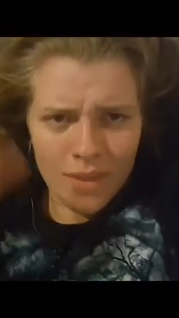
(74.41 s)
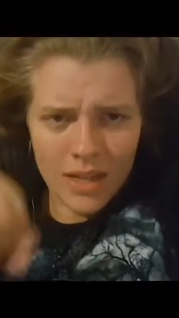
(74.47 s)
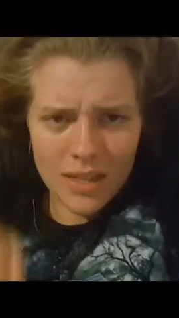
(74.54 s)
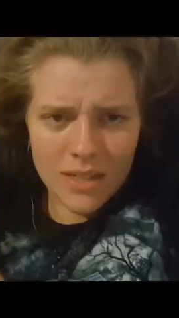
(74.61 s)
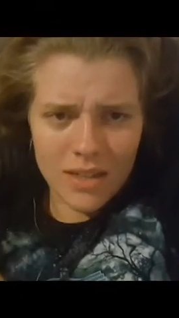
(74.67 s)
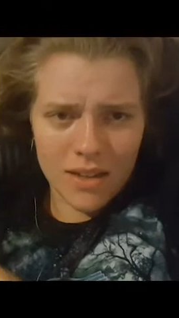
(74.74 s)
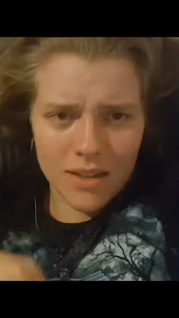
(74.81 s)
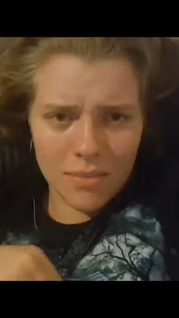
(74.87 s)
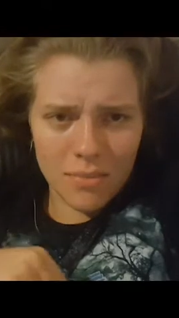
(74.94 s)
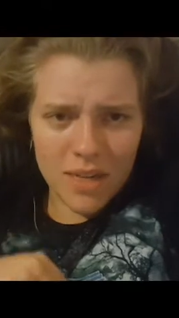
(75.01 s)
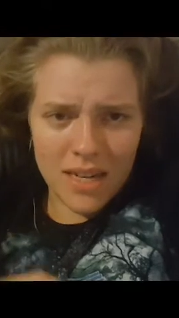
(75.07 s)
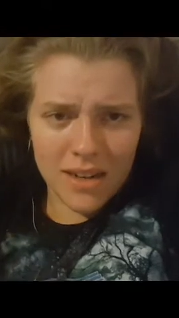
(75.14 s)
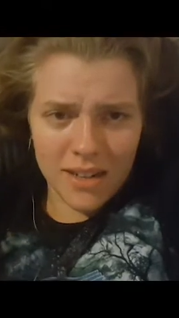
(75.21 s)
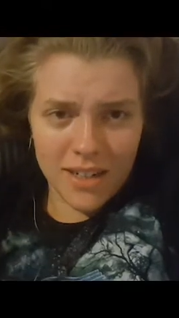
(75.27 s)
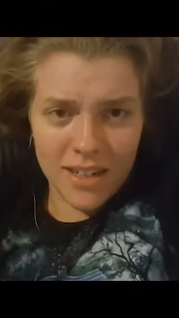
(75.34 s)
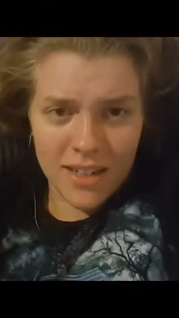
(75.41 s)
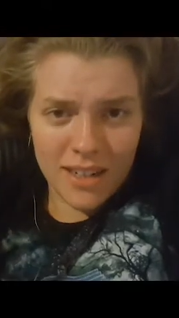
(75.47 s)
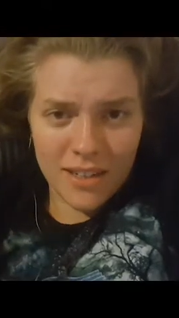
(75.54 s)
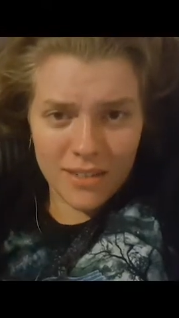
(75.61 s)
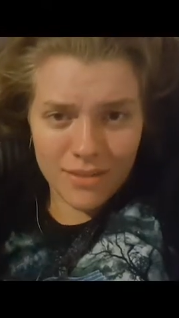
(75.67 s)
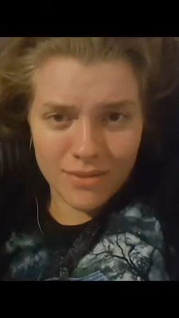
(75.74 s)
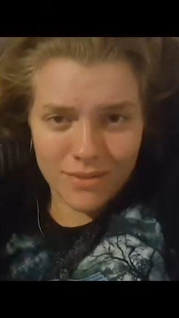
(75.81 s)
it's like midnight
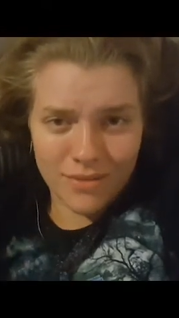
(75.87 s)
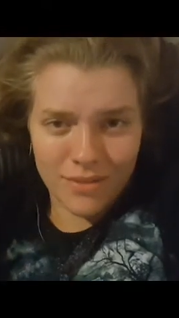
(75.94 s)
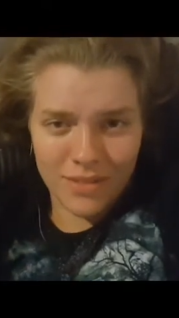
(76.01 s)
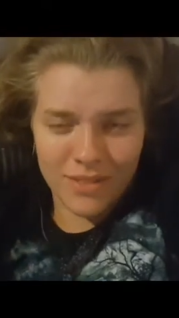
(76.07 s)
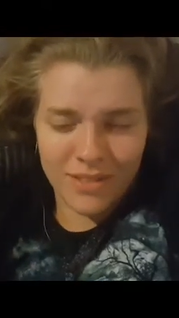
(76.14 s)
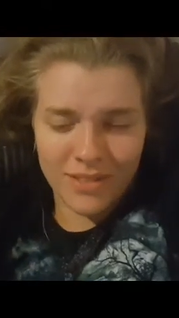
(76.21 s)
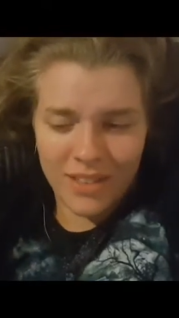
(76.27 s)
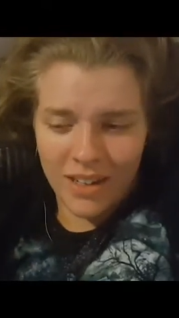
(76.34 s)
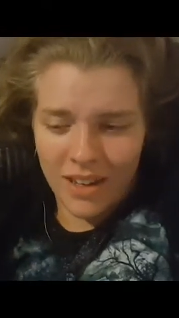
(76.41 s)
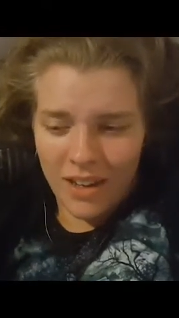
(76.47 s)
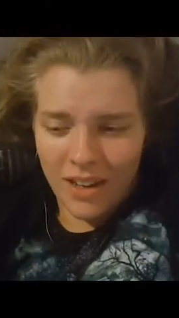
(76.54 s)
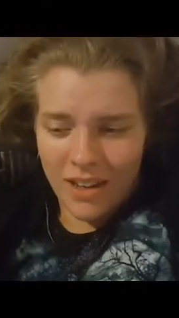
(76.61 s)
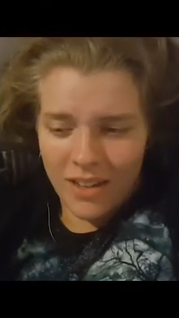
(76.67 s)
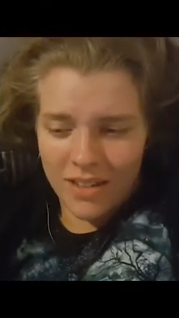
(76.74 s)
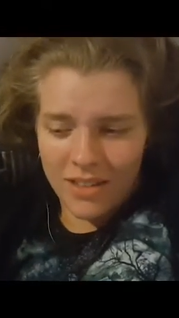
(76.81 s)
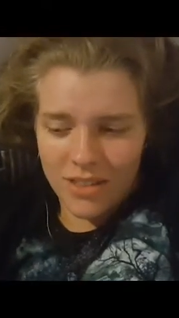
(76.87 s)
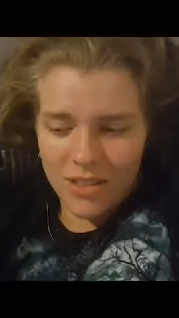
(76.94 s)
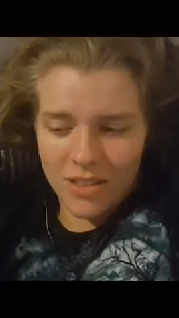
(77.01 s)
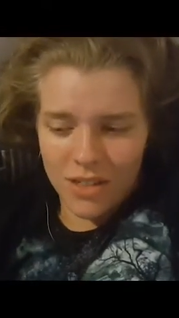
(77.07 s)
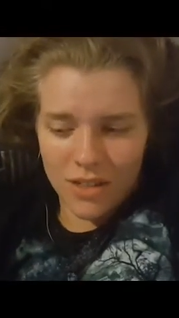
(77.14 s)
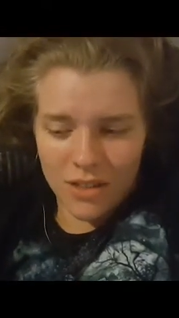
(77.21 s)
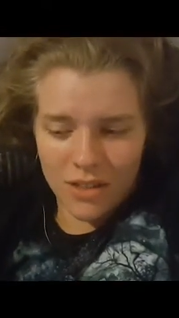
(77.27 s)
now,
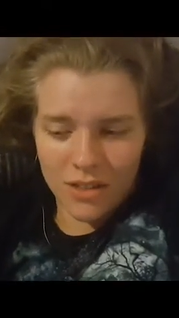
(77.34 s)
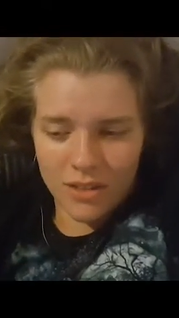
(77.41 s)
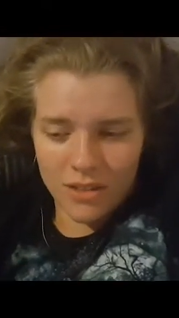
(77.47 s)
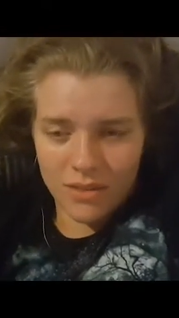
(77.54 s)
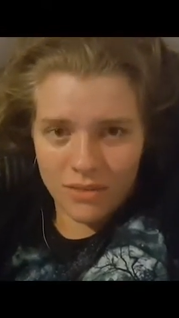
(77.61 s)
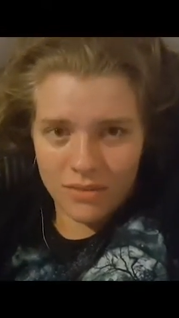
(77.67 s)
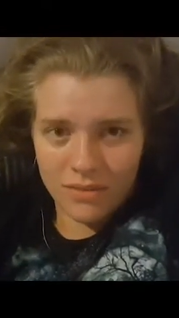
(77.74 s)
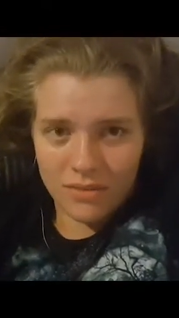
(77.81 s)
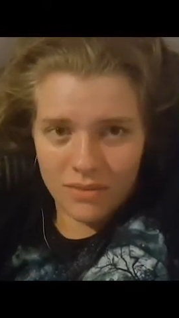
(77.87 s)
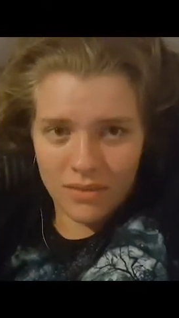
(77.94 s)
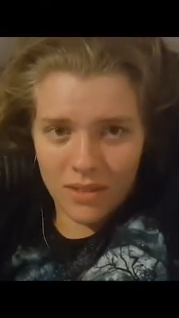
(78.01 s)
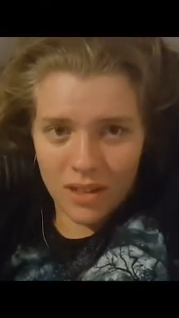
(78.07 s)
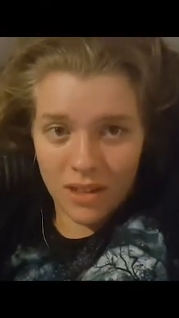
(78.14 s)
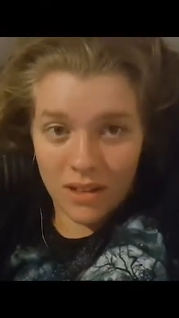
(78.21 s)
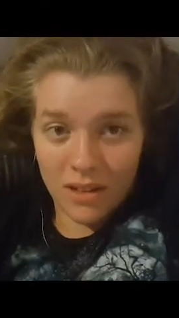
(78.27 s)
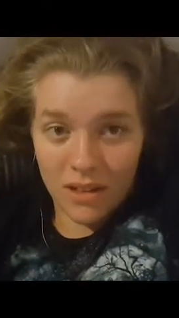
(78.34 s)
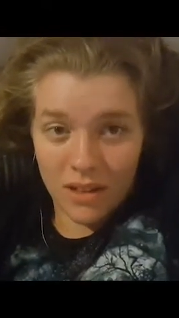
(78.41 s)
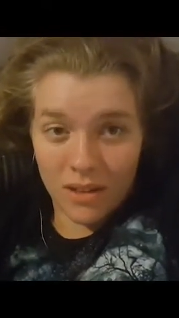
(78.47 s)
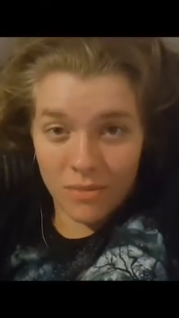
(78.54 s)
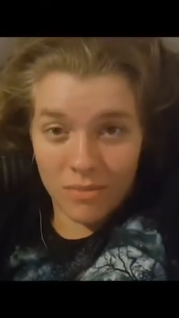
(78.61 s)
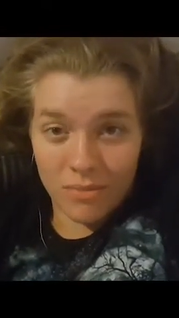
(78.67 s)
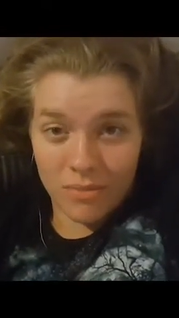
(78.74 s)
so
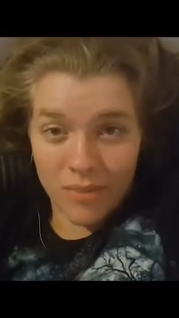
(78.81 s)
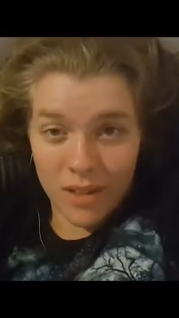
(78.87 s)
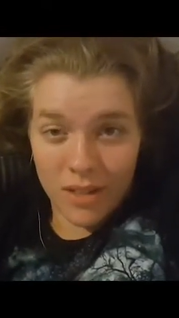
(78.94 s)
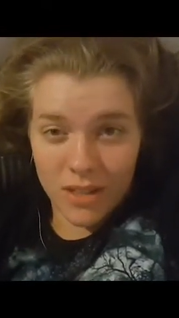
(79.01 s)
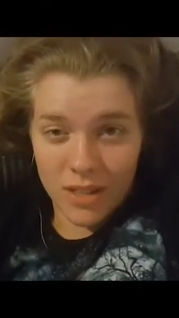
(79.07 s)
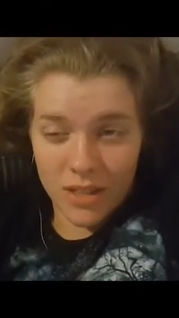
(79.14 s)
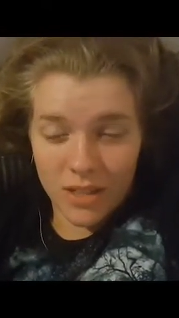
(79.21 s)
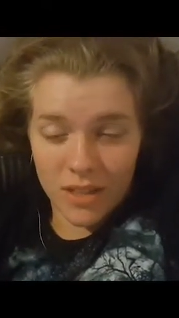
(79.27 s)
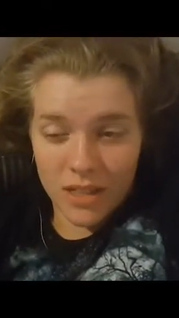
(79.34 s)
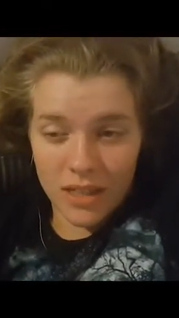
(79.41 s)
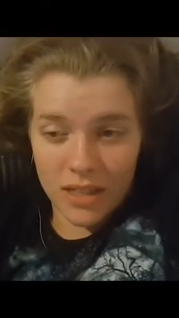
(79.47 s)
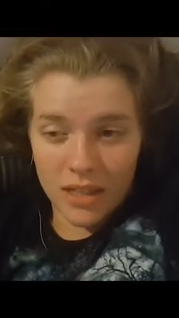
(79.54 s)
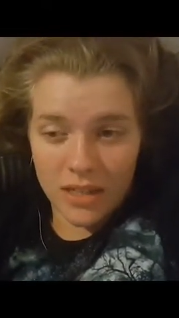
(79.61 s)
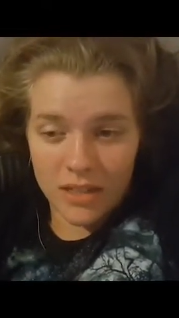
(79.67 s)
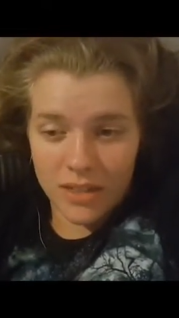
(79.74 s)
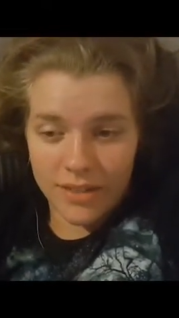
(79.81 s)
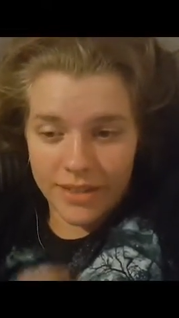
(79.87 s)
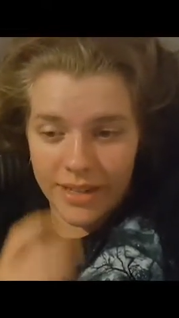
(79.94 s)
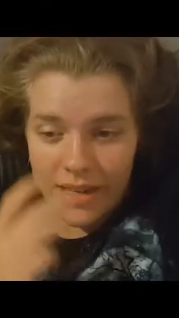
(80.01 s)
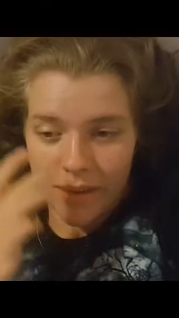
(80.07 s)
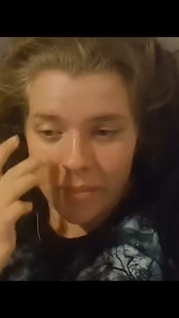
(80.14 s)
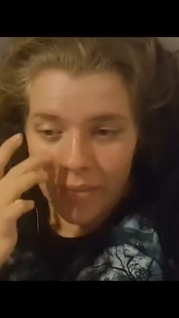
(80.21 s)
I don't think that's
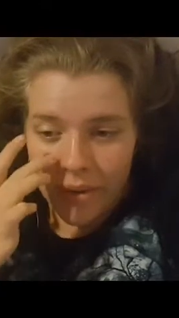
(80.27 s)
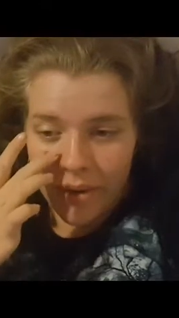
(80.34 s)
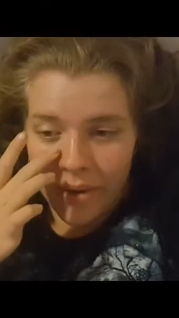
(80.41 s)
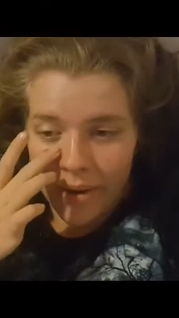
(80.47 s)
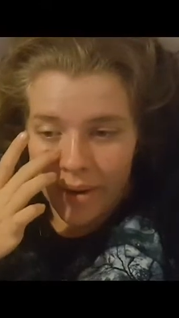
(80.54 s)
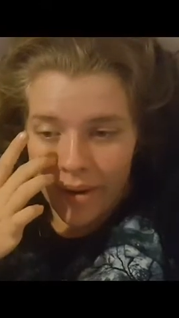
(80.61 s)
gonna happen,